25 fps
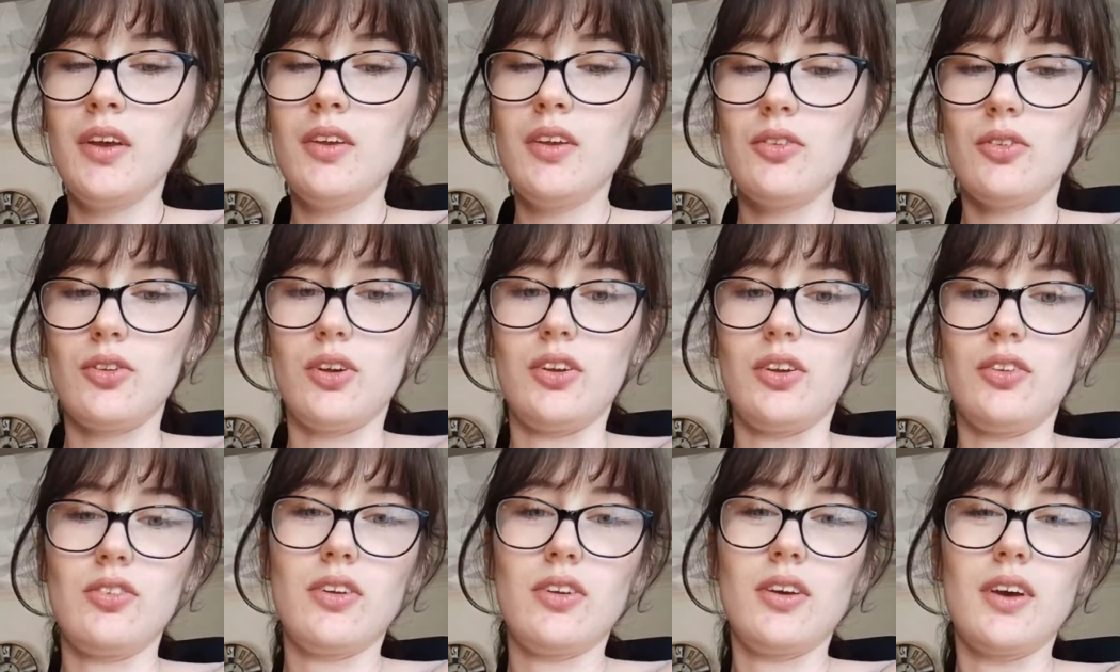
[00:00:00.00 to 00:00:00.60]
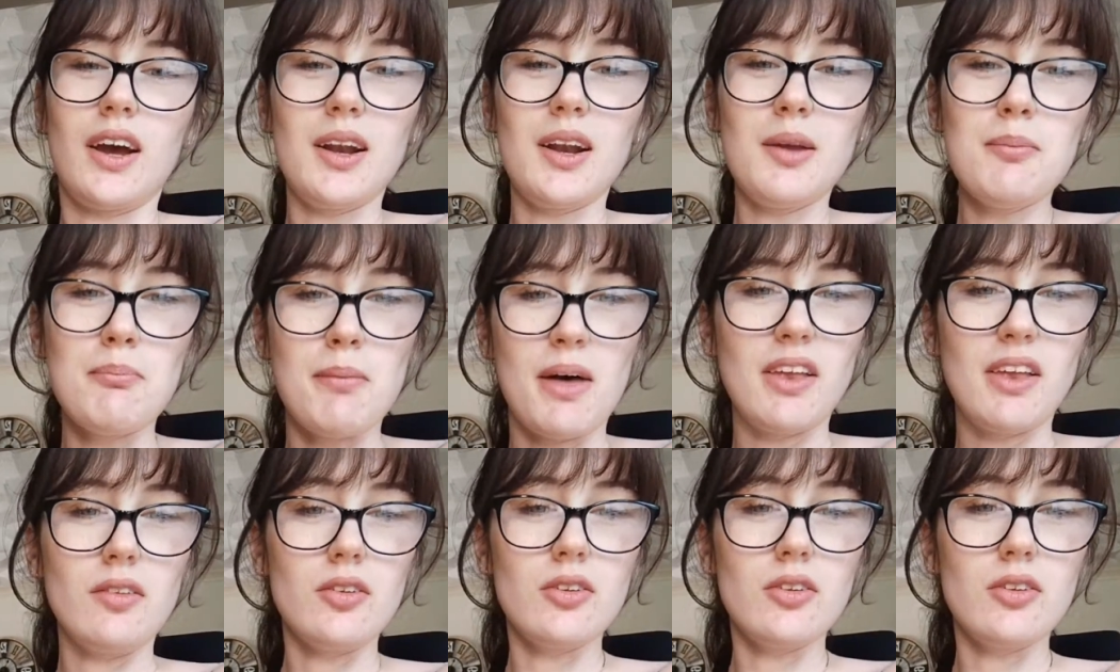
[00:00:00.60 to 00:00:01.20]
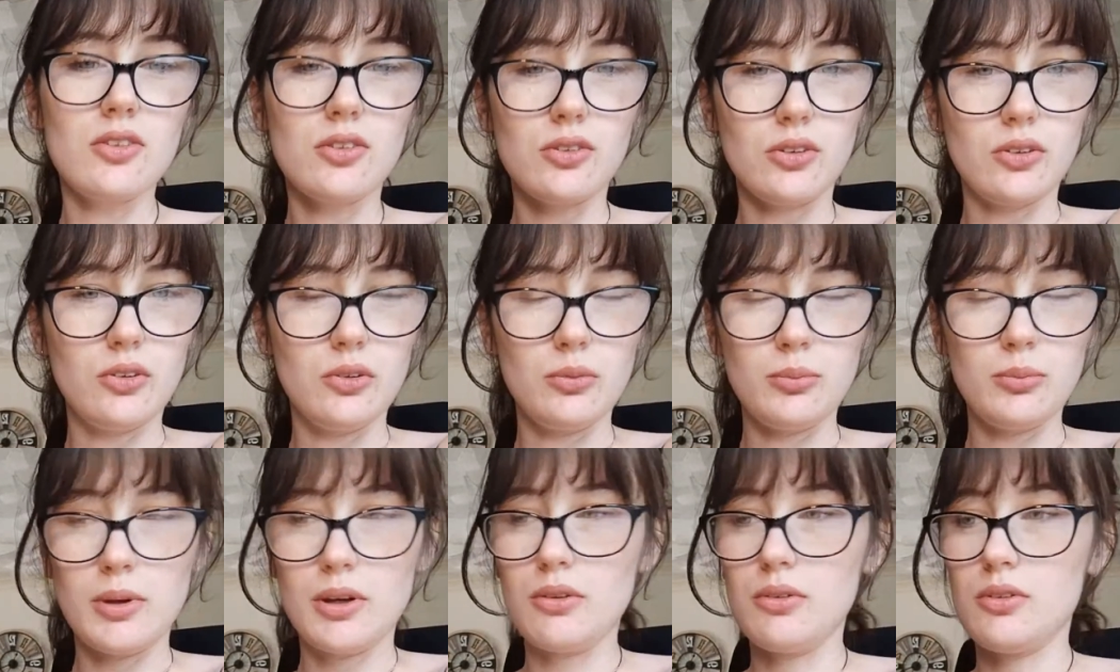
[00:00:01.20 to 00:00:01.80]
So it kind of melts
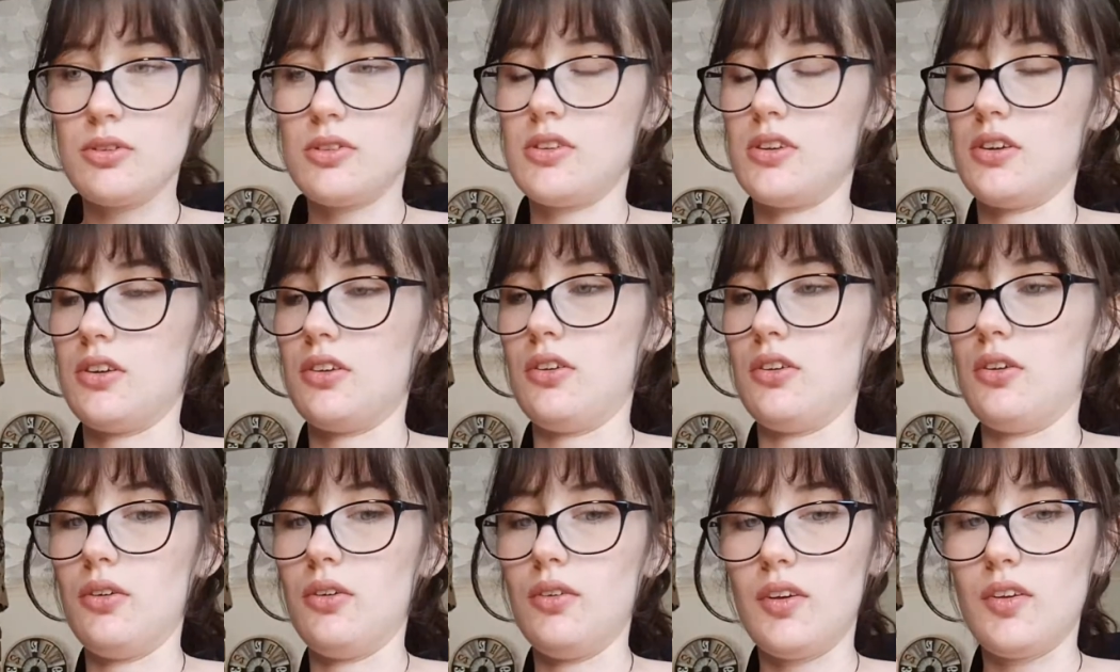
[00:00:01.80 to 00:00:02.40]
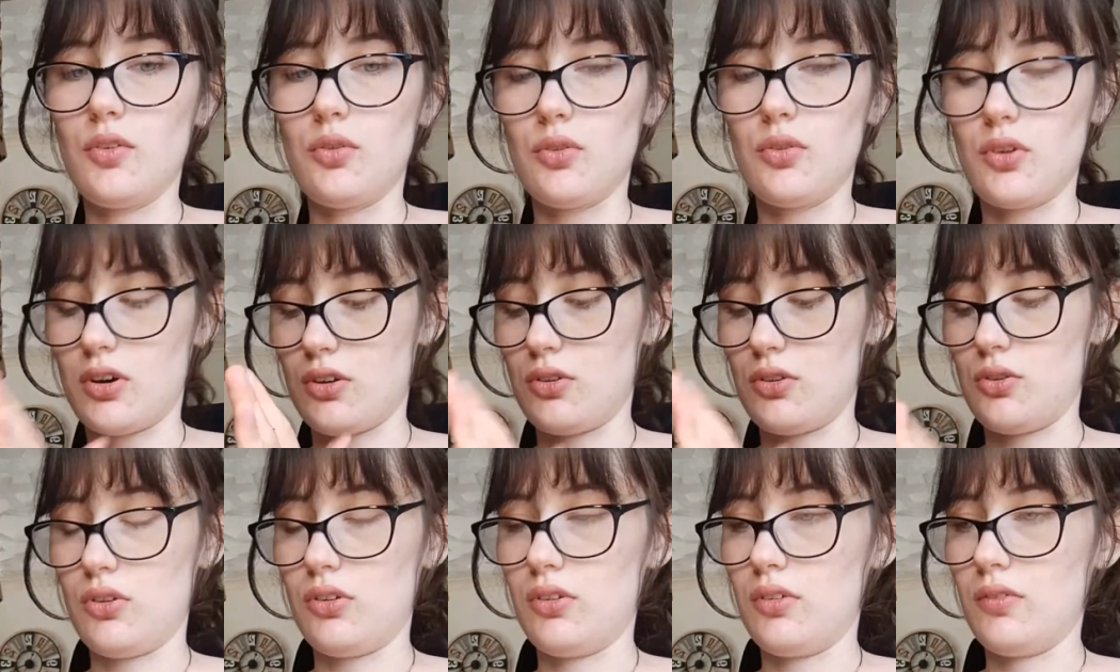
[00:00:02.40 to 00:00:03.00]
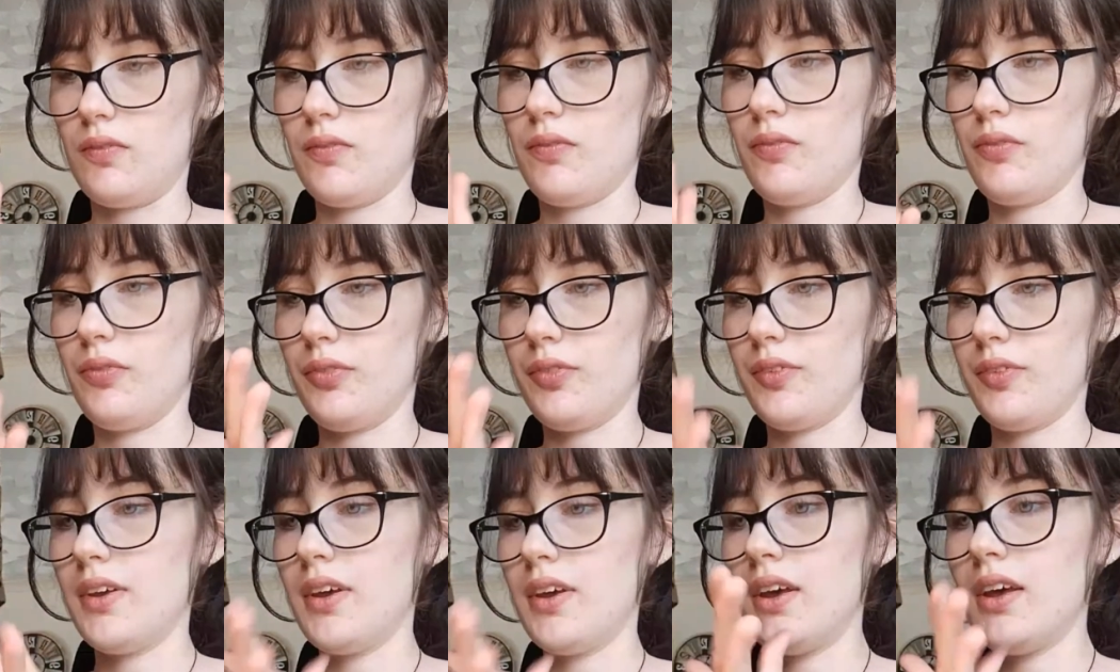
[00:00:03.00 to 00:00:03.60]
almost, I don't know, it's hard to
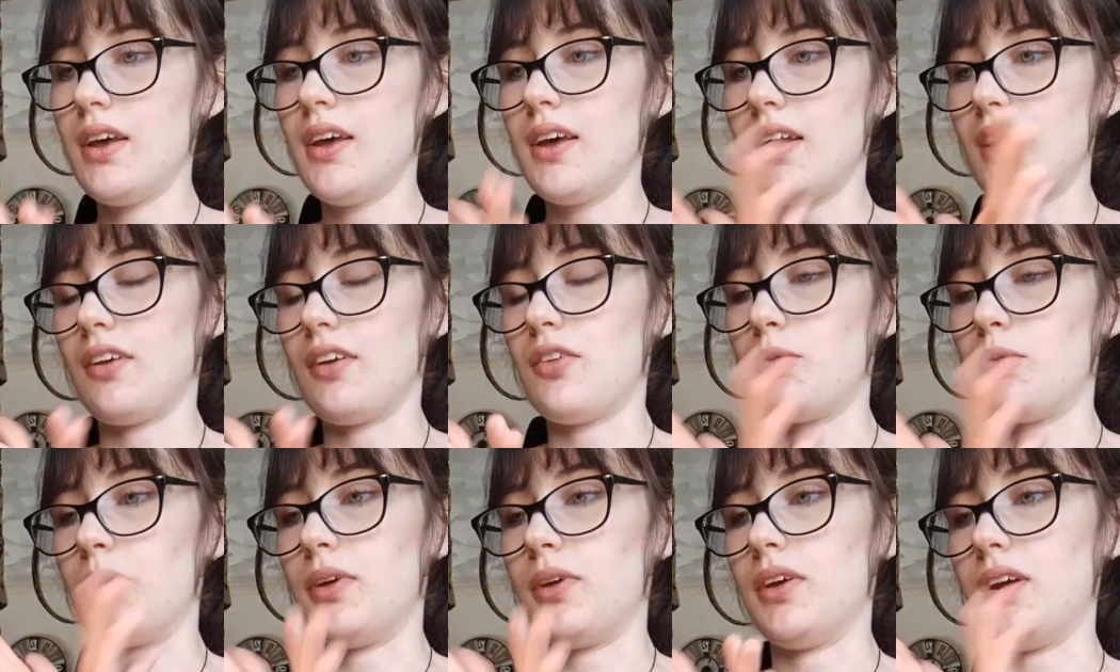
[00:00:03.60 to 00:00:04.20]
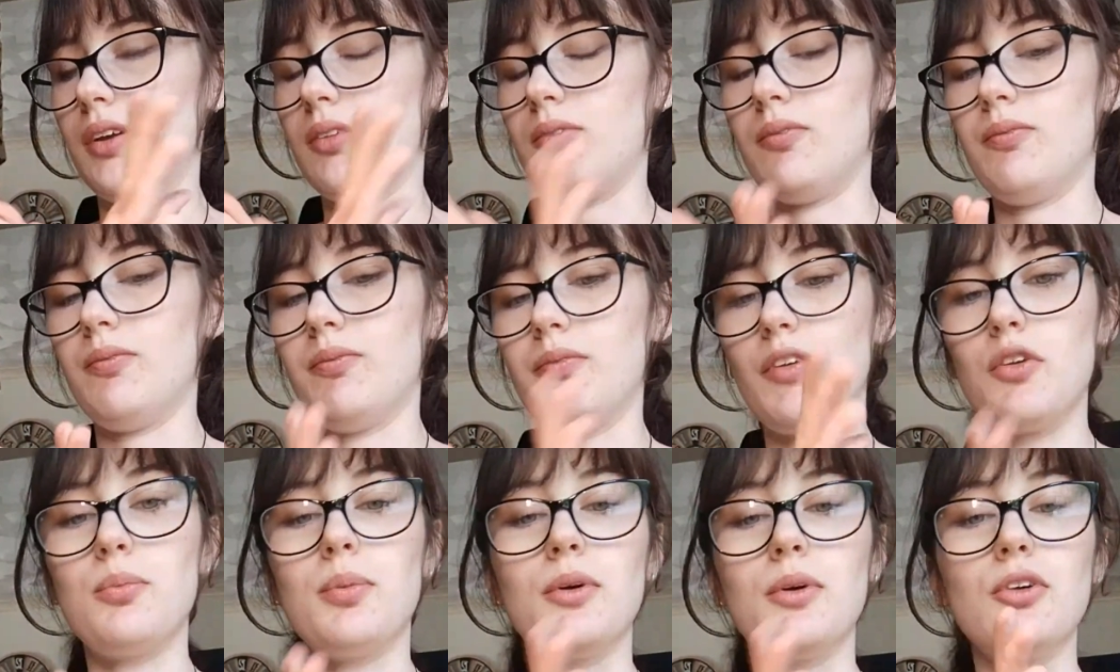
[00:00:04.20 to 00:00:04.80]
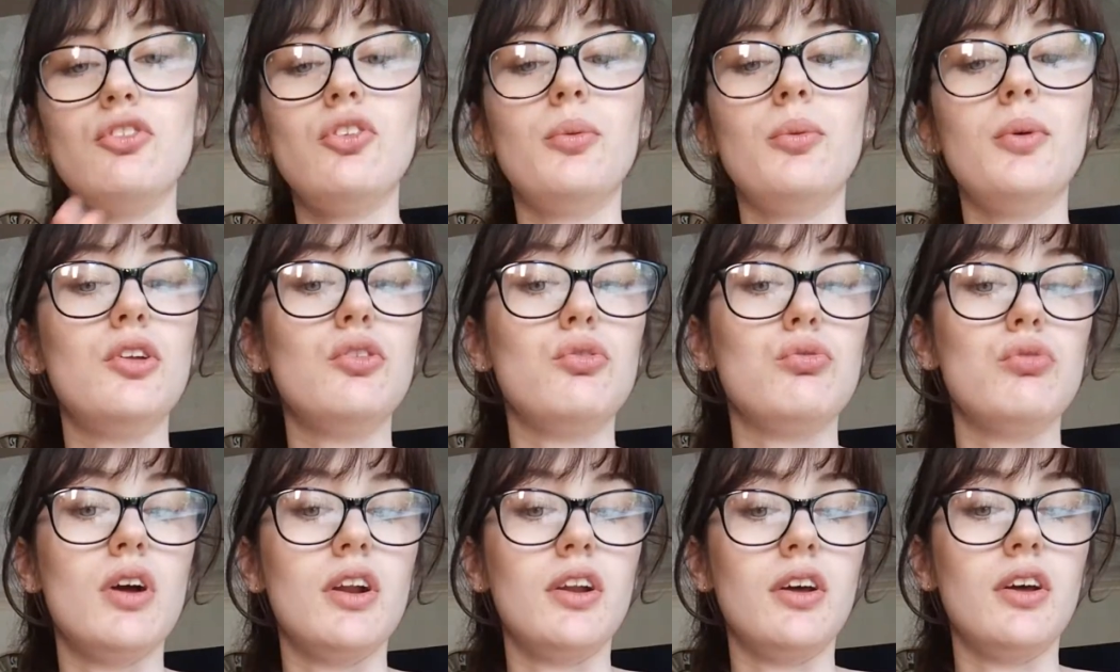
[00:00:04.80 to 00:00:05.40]
explain, especially when
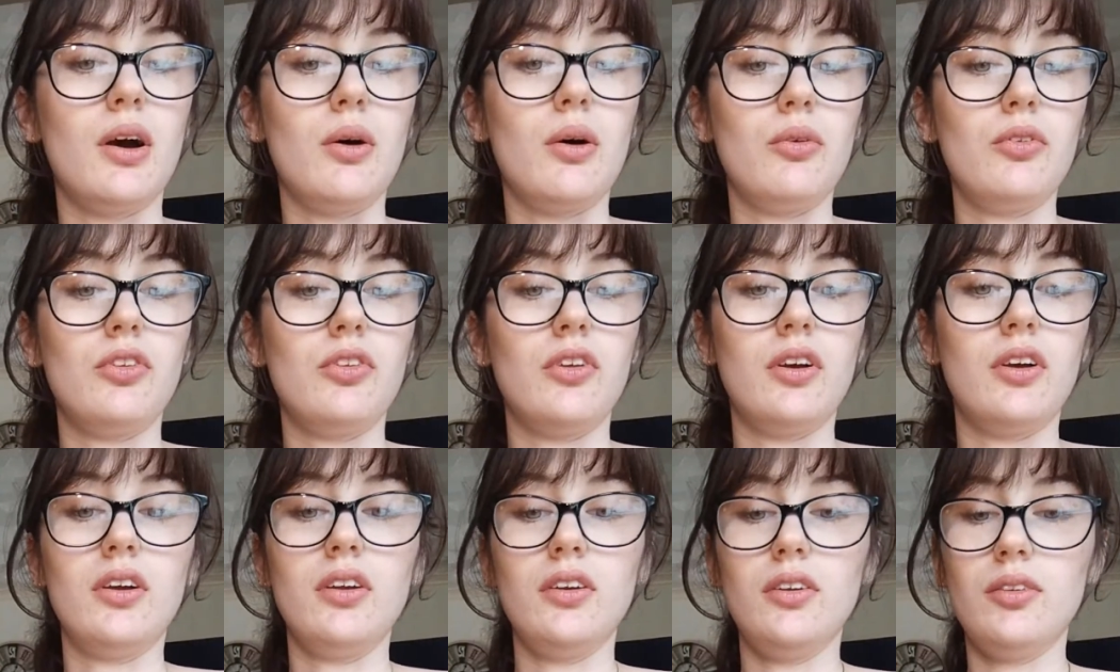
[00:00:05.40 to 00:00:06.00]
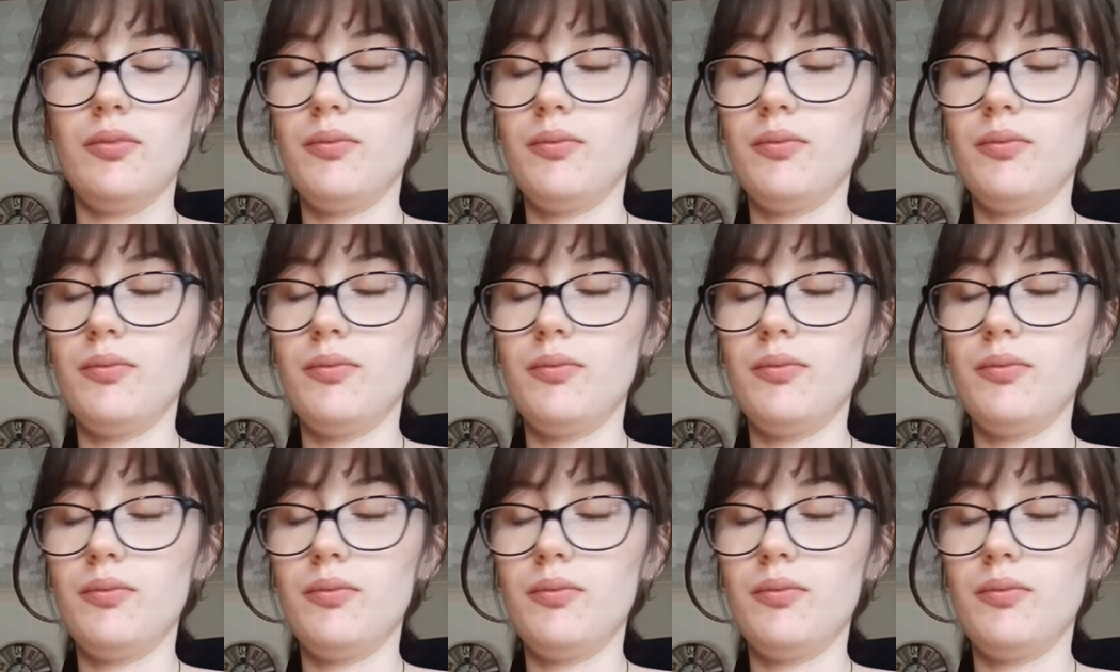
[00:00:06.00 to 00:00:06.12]
it's red outside.